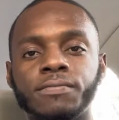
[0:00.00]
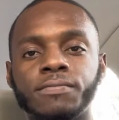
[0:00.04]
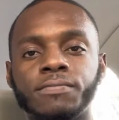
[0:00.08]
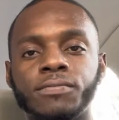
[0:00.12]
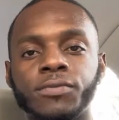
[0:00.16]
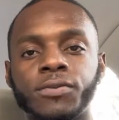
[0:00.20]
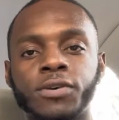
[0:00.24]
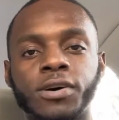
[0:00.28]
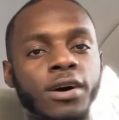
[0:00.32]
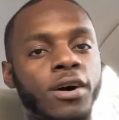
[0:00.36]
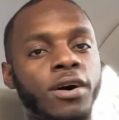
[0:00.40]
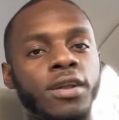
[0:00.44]

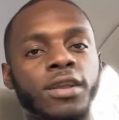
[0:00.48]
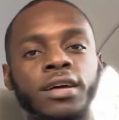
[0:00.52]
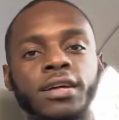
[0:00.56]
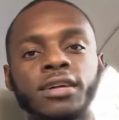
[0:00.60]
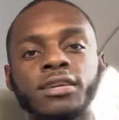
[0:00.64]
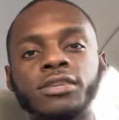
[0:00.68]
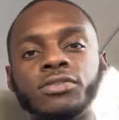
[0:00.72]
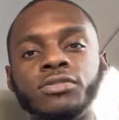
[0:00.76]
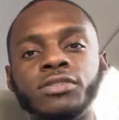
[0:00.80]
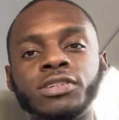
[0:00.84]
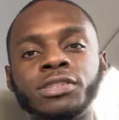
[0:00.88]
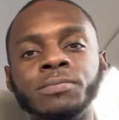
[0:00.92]
Well, all I
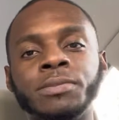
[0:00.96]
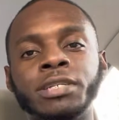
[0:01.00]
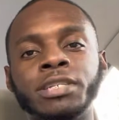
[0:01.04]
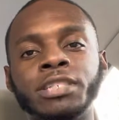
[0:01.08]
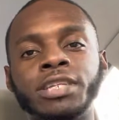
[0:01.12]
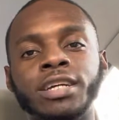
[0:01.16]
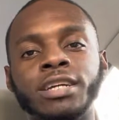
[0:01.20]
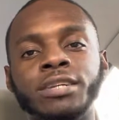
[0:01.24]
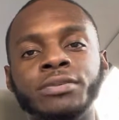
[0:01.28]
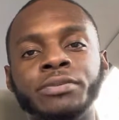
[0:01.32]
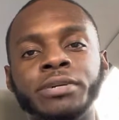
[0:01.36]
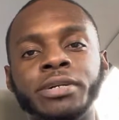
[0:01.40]
could do is be
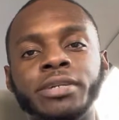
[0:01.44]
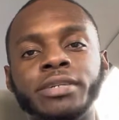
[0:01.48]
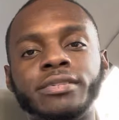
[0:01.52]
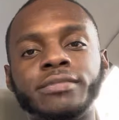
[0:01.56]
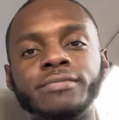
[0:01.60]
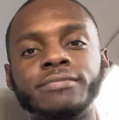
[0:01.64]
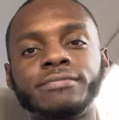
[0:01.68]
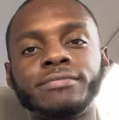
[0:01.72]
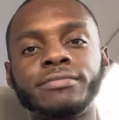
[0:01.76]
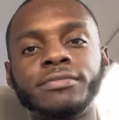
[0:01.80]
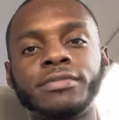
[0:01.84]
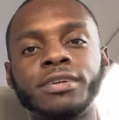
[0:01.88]
genuine,
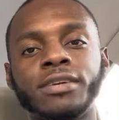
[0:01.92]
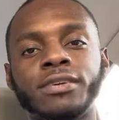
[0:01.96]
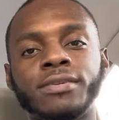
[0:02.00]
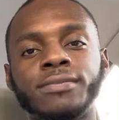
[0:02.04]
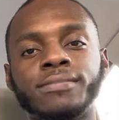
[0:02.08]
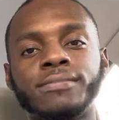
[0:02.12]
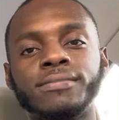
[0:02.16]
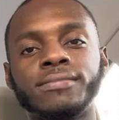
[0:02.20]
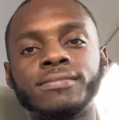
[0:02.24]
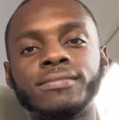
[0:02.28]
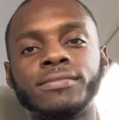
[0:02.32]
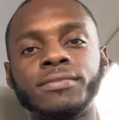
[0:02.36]
you know?
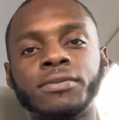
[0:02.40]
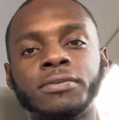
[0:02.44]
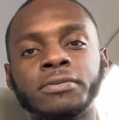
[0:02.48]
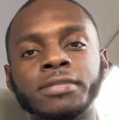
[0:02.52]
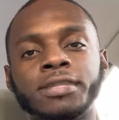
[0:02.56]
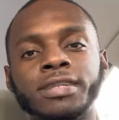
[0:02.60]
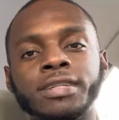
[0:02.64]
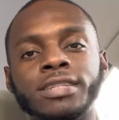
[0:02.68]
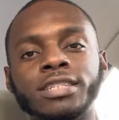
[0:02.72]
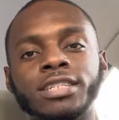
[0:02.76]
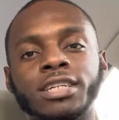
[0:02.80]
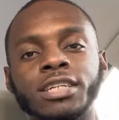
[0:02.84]
Who's
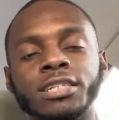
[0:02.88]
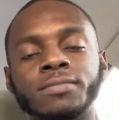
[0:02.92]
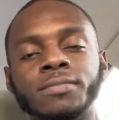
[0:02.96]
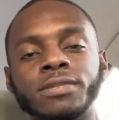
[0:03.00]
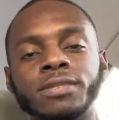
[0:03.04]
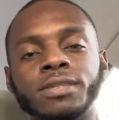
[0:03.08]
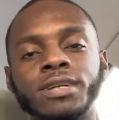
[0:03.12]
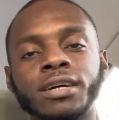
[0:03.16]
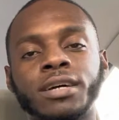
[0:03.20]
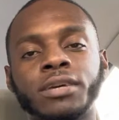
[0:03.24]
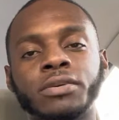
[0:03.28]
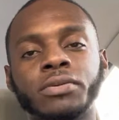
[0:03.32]
gonna judge me?
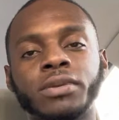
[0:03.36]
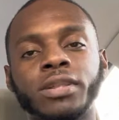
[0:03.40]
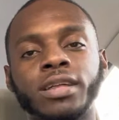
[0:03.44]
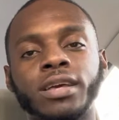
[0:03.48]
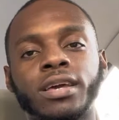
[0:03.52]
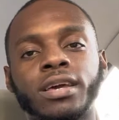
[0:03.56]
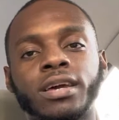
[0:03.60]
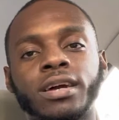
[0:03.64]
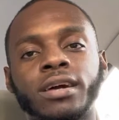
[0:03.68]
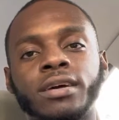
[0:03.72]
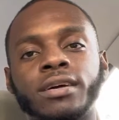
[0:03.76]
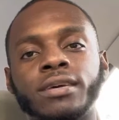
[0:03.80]
I don't really
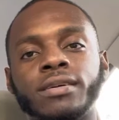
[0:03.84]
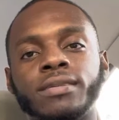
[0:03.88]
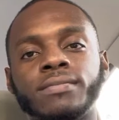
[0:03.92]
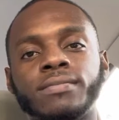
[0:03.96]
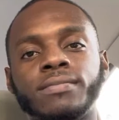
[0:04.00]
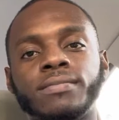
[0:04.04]
care.